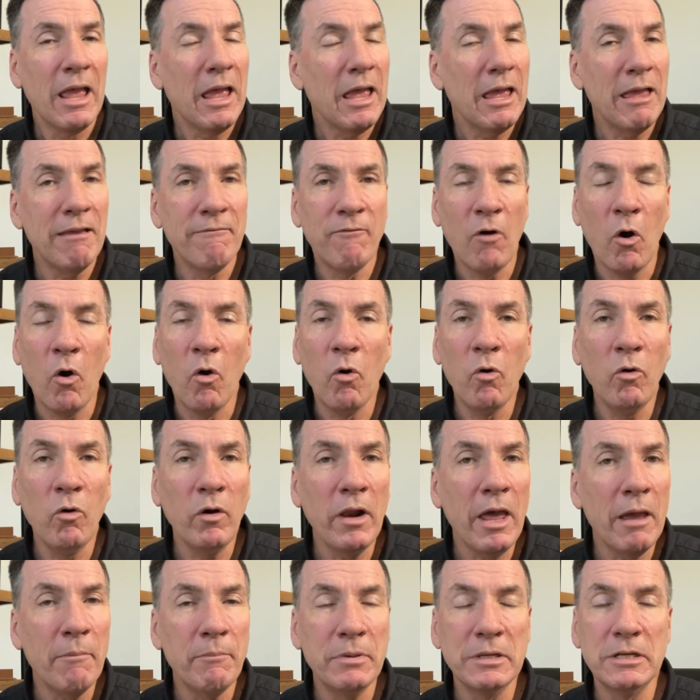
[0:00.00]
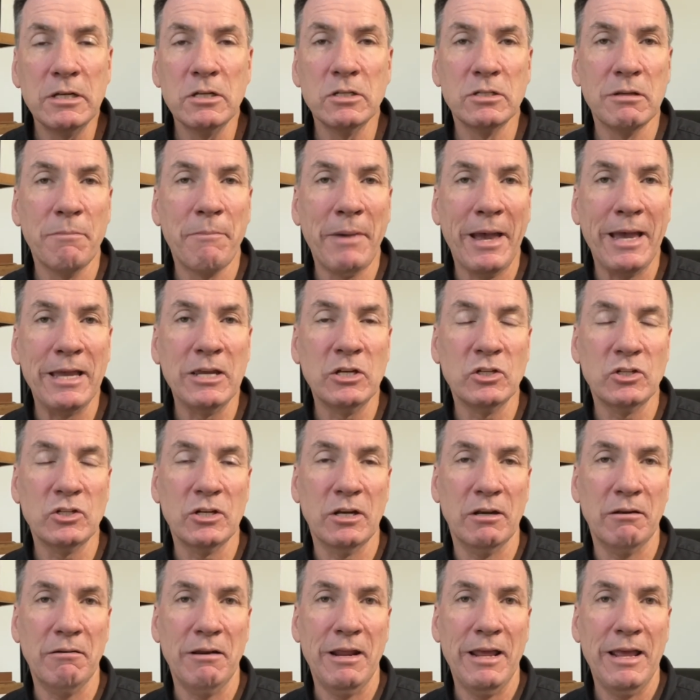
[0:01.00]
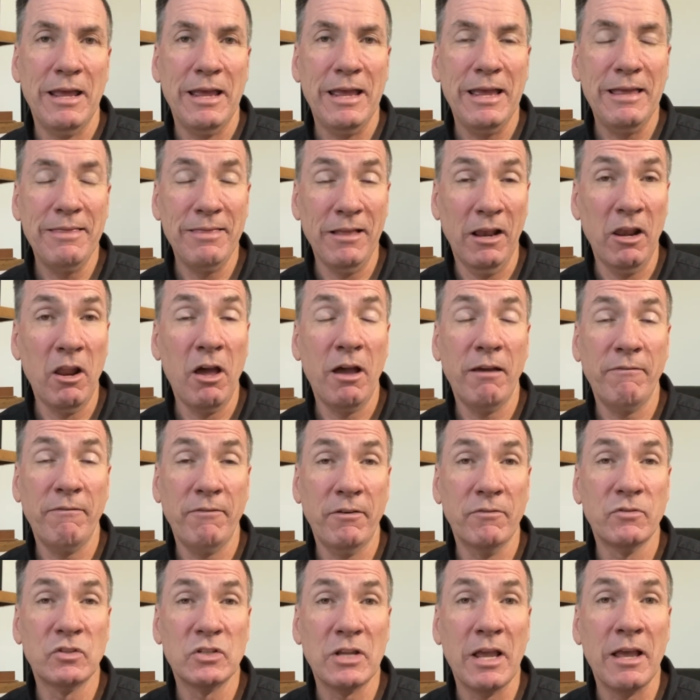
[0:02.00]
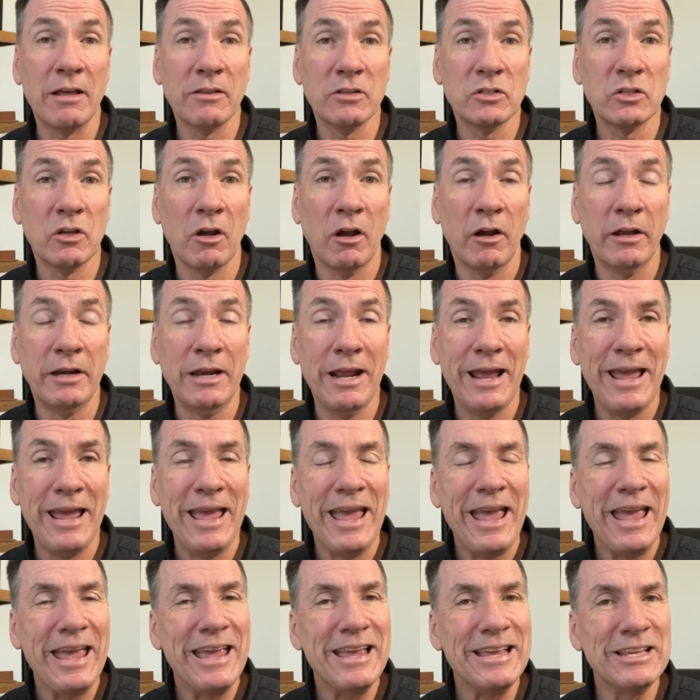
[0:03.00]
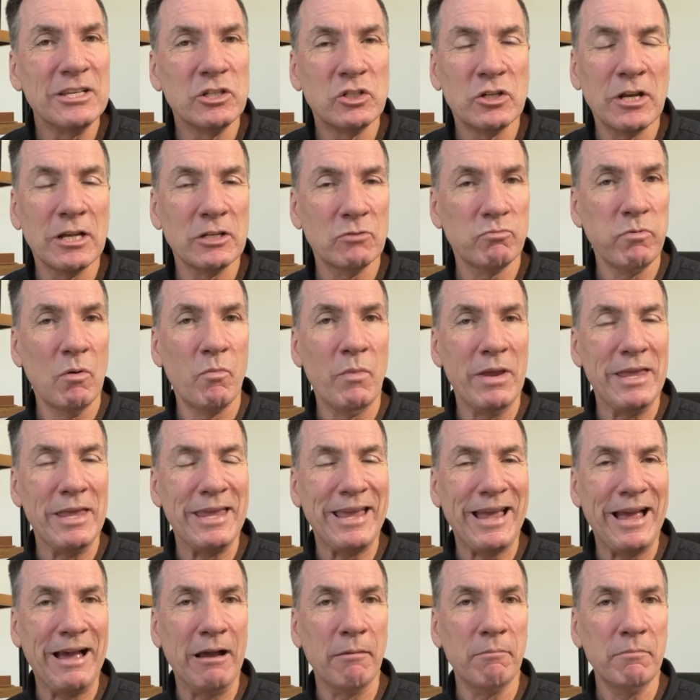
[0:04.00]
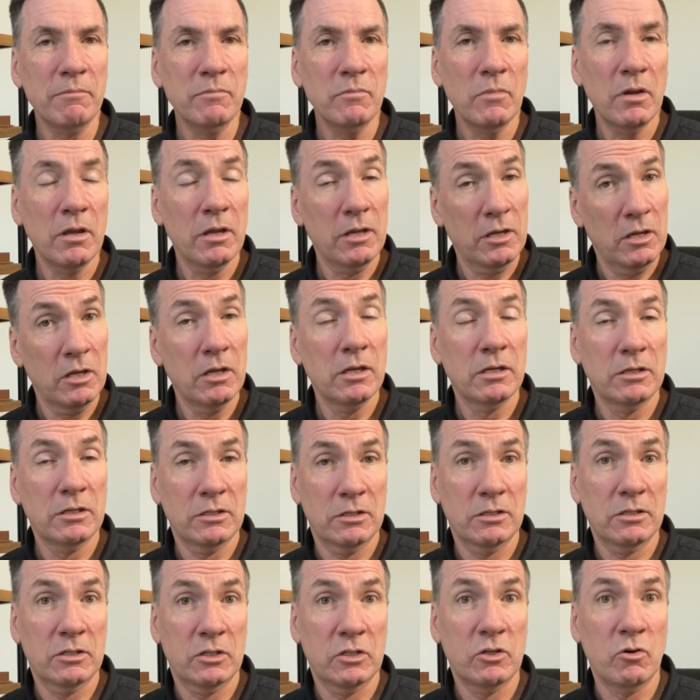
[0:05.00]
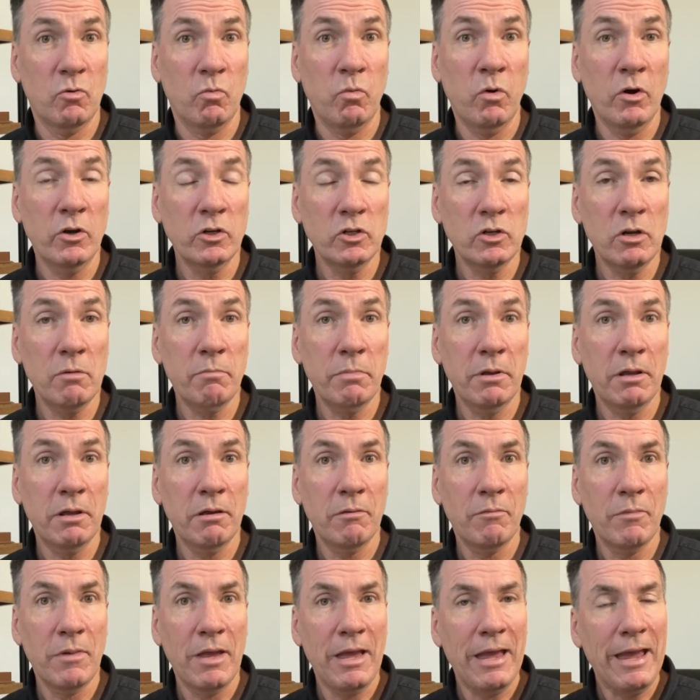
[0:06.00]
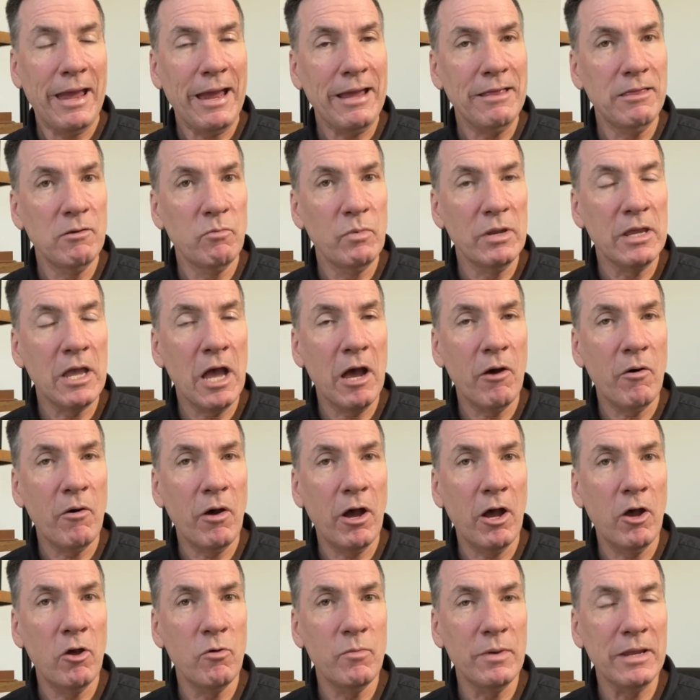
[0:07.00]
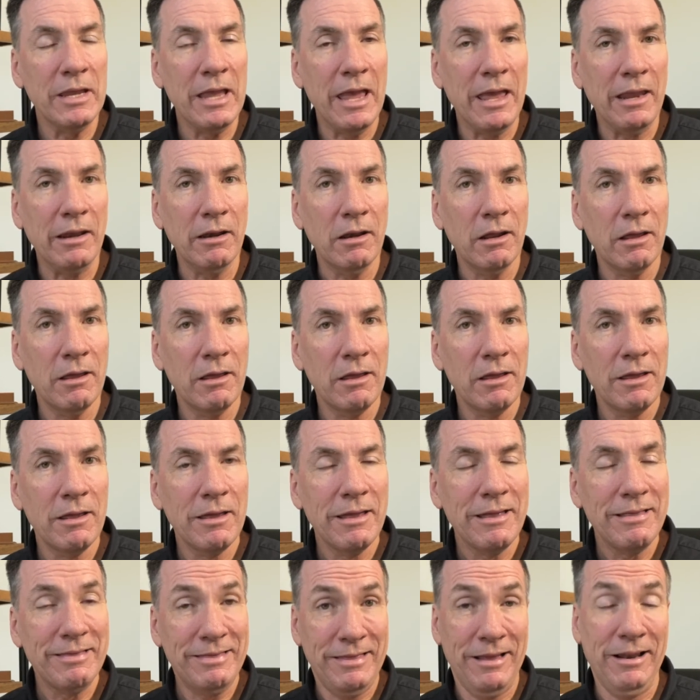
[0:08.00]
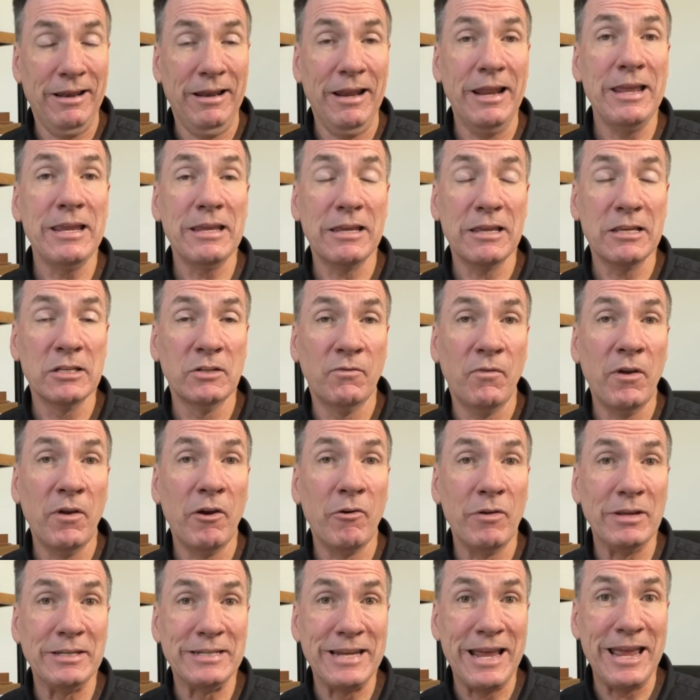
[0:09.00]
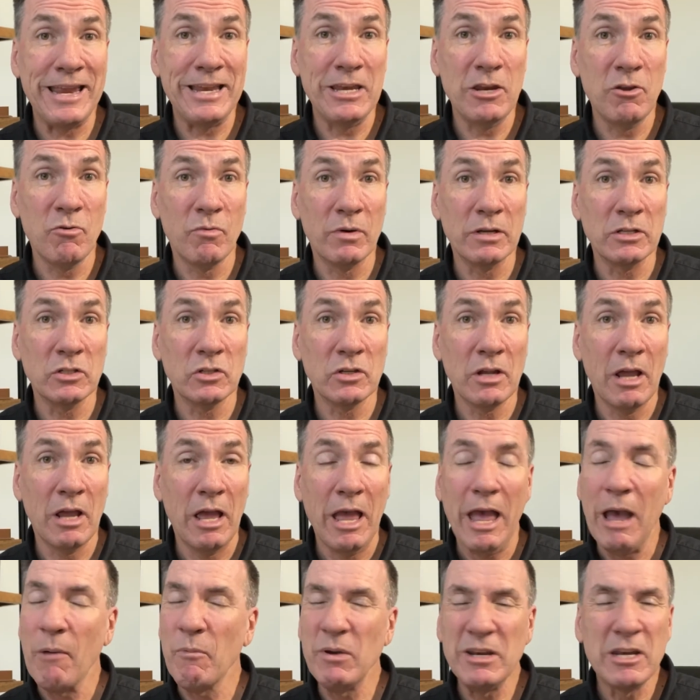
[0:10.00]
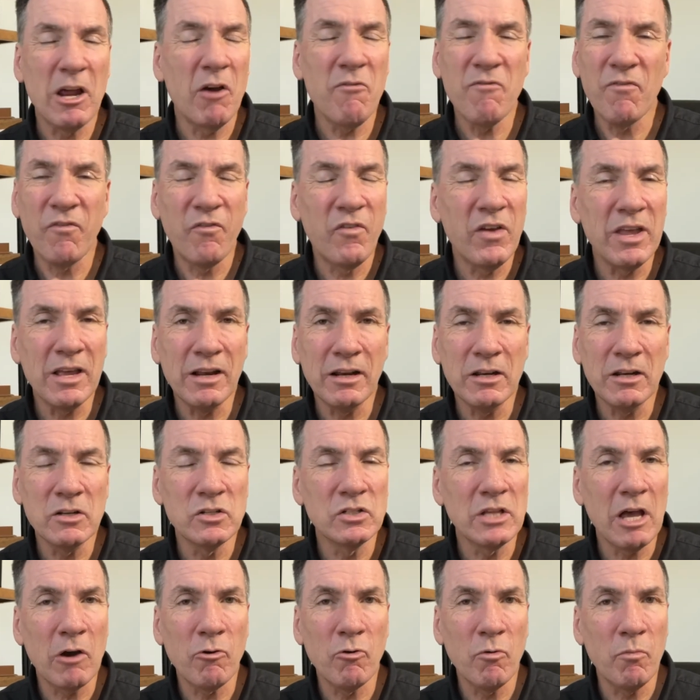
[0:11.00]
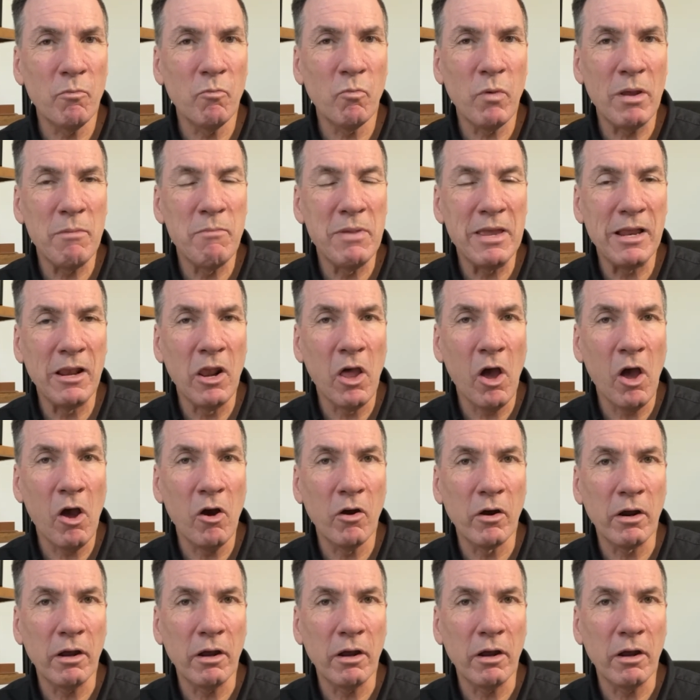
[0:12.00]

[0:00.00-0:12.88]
If all our participation in the life of Southside is just when we come to worship and then we go home again, the link is very tenuous. We don't feel as though we belong.